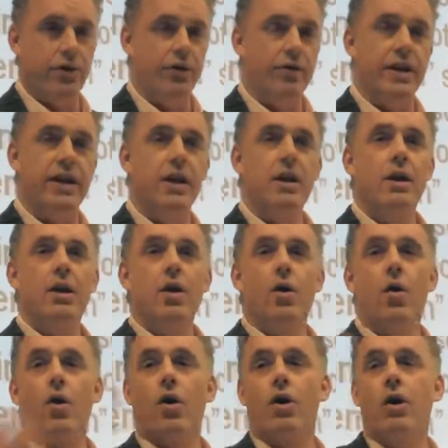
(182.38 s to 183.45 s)
theory,
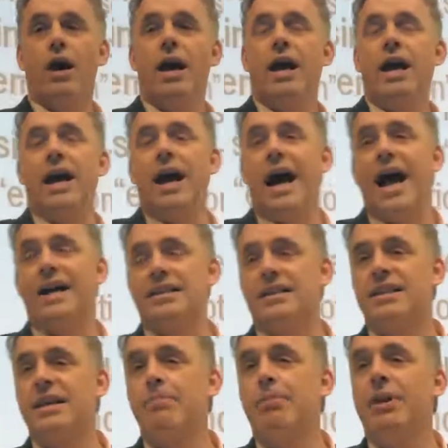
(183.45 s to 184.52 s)
or as
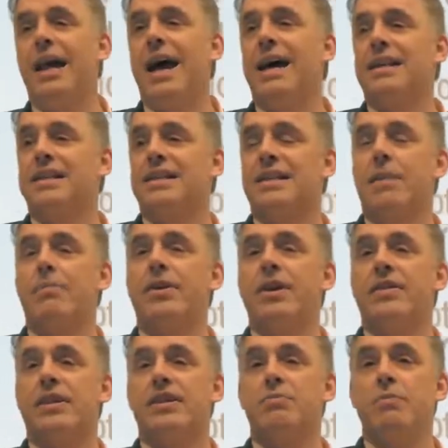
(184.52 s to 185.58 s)
simple as
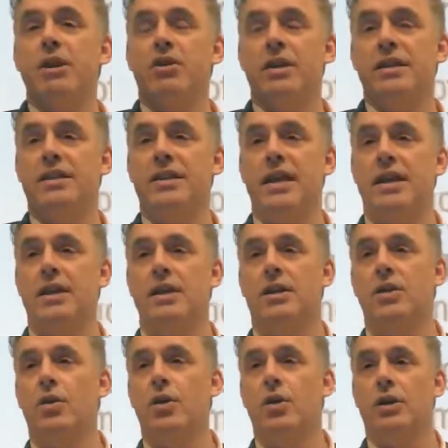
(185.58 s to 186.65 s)
something that's merely setting a
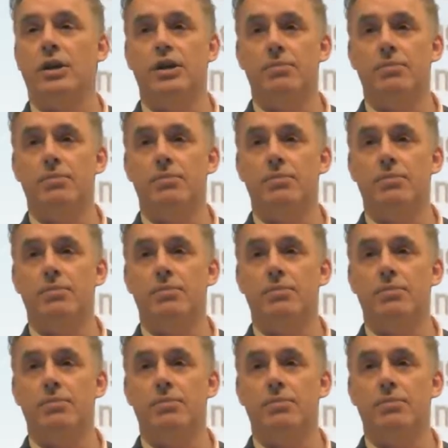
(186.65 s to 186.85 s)
goal.